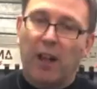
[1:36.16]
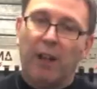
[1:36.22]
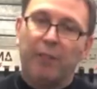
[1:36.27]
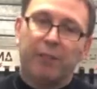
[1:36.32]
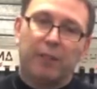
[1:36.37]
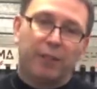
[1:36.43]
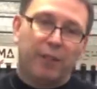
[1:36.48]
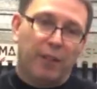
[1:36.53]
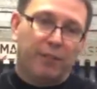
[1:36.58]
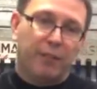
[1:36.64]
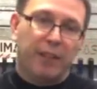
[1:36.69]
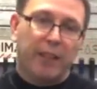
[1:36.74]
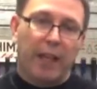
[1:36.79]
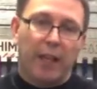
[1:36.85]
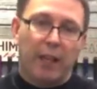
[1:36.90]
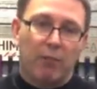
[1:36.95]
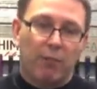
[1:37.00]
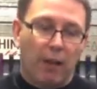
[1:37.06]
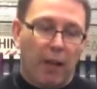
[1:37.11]
to
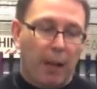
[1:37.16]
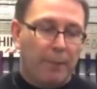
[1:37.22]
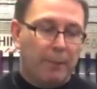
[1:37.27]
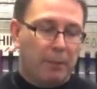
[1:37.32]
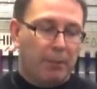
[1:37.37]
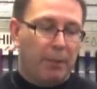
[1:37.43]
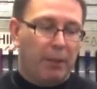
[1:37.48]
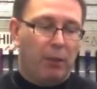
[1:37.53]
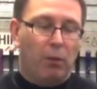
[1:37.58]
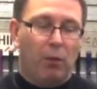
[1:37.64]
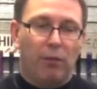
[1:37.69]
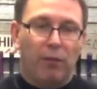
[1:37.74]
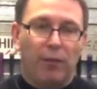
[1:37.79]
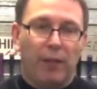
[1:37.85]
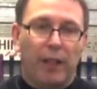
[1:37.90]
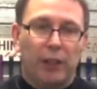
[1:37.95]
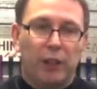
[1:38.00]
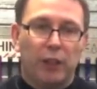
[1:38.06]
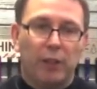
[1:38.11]
58 grams, depending on what
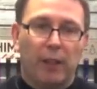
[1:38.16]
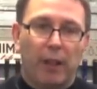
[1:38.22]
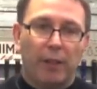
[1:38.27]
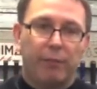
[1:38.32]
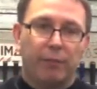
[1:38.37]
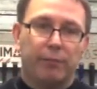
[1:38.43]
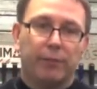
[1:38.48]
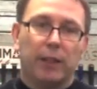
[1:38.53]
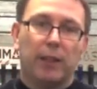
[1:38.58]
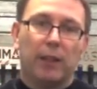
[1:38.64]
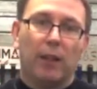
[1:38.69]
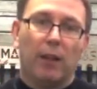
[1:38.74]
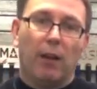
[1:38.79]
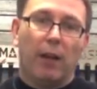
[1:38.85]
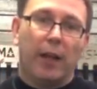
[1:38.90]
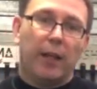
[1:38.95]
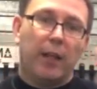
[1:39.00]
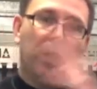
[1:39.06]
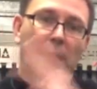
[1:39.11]
flex you have from the
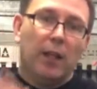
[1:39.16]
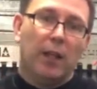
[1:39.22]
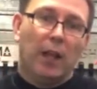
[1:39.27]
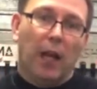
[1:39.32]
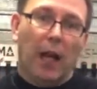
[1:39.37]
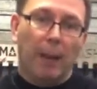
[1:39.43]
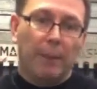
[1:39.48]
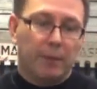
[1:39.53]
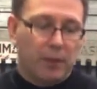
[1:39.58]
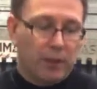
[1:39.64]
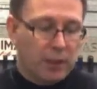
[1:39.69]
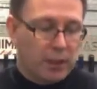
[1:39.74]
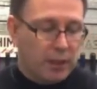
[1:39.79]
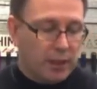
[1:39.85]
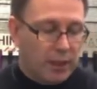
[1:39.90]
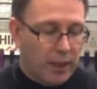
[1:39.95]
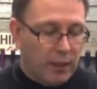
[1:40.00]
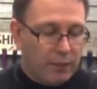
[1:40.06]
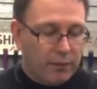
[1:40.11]
light up to the
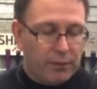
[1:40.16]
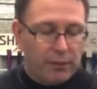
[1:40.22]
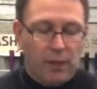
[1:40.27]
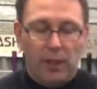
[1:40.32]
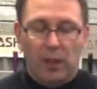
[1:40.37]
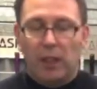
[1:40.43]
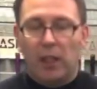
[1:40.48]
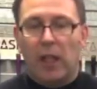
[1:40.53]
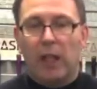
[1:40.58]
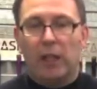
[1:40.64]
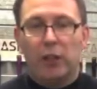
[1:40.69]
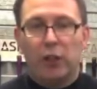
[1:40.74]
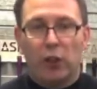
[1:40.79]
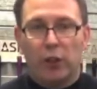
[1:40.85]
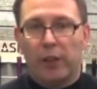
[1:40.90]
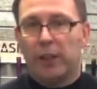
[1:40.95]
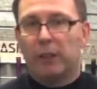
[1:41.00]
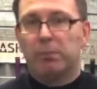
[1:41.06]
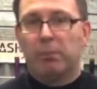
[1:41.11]
stiff. And
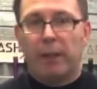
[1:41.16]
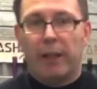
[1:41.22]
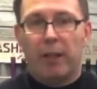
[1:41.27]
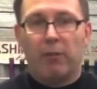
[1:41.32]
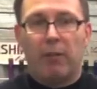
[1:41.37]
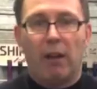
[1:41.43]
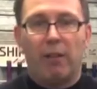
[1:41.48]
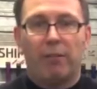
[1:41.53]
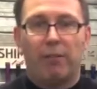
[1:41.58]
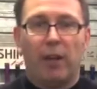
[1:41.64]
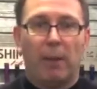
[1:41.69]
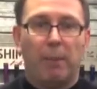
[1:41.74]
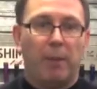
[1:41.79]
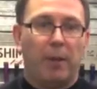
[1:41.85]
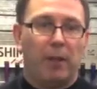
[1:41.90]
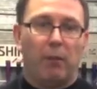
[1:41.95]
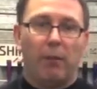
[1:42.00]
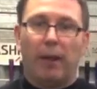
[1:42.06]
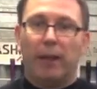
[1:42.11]
yonex make graphite,
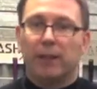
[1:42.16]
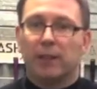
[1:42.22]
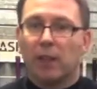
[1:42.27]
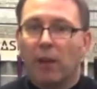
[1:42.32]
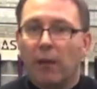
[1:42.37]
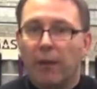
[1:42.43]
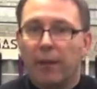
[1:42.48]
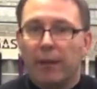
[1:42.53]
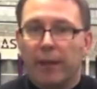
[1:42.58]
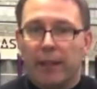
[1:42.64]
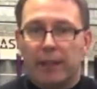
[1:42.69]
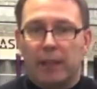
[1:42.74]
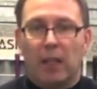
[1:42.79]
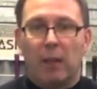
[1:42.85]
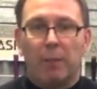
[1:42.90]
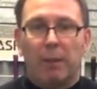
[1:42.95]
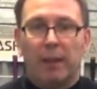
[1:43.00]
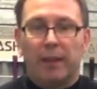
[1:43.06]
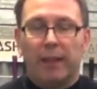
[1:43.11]
by the way, so it's
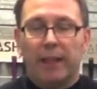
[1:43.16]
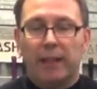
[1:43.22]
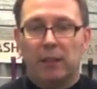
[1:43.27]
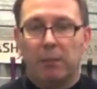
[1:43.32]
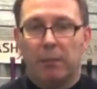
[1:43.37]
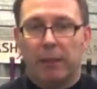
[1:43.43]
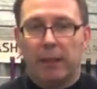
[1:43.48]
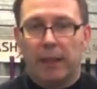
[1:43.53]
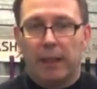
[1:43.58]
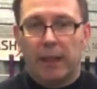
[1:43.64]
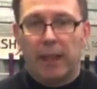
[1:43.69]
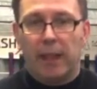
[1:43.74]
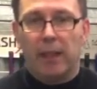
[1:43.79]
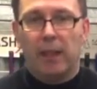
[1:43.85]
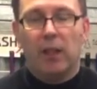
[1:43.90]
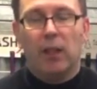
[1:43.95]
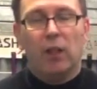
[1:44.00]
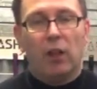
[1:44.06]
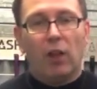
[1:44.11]
going to be a decent bit of
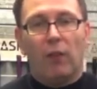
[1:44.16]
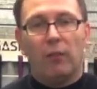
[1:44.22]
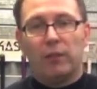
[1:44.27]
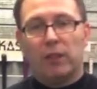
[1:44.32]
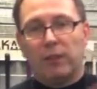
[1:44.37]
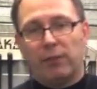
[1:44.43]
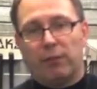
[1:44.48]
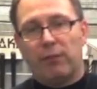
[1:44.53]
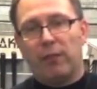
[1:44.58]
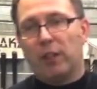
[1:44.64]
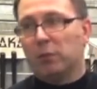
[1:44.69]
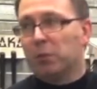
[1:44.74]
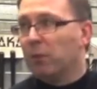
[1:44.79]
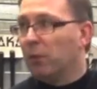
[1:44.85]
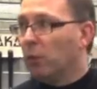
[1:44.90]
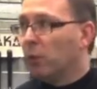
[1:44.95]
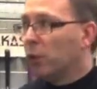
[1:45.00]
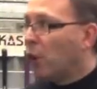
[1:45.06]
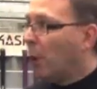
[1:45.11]
kit. Obviously for us,
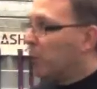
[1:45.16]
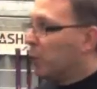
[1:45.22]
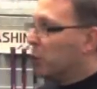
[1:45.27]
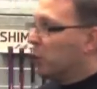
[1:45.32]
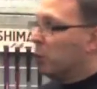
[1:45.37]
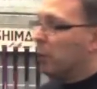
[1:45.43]
with all the options